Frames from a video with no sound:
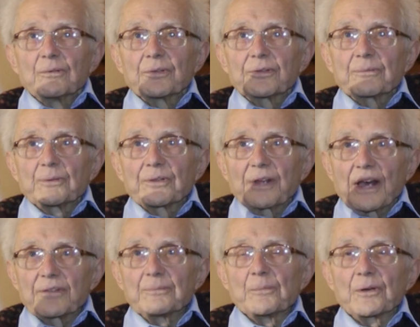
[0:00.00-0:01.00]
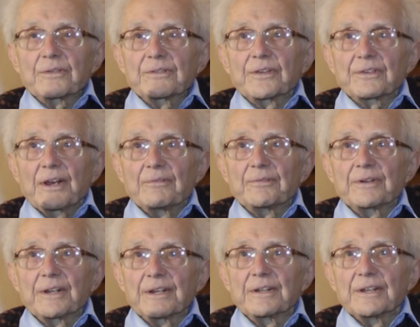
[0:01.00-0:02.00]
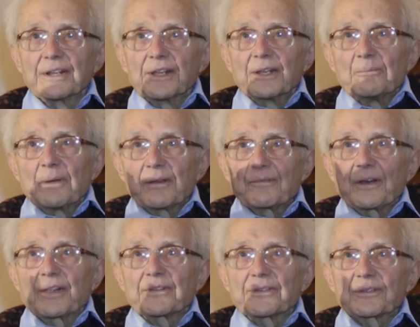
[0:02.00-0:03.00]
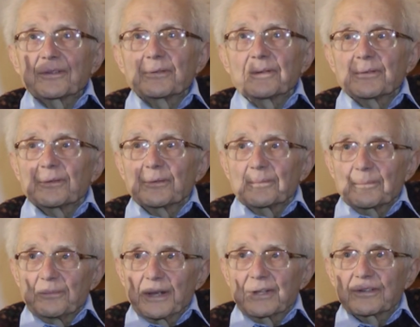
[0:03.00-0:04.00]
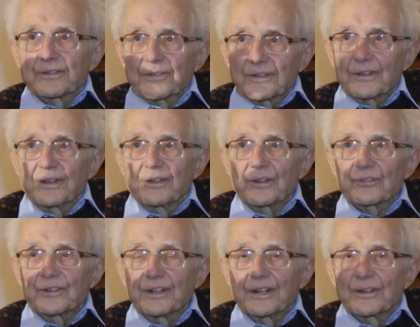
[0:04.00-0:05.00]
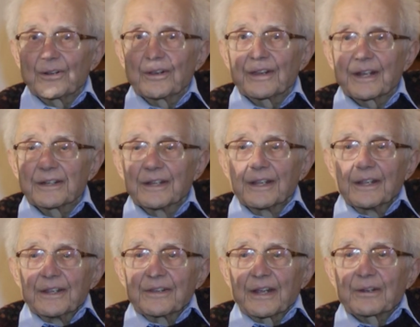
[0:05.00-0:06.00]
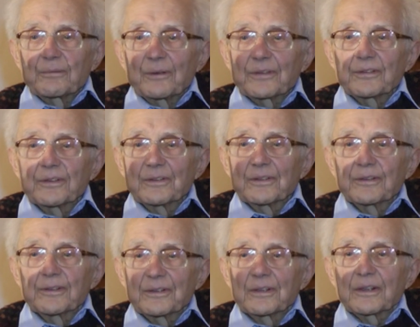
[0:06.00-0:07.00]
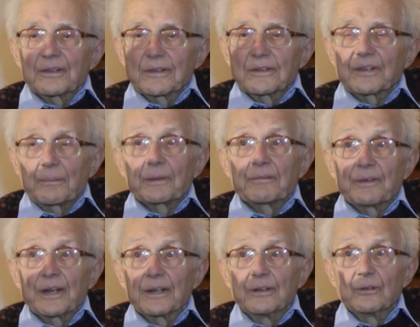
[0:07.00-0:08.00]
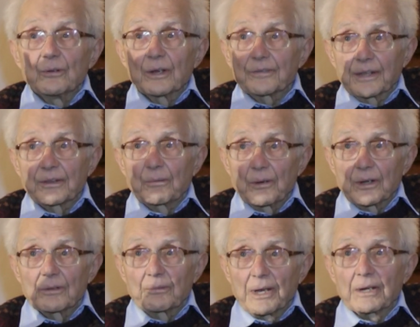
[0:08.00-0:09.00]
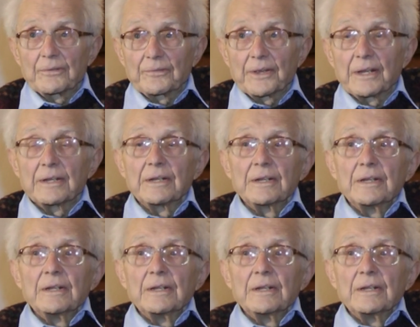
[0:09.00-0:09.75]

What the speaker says: with Heisenberg's discovery and my father's matrix addition and all that, that it was something very new. I think they were all aware of that.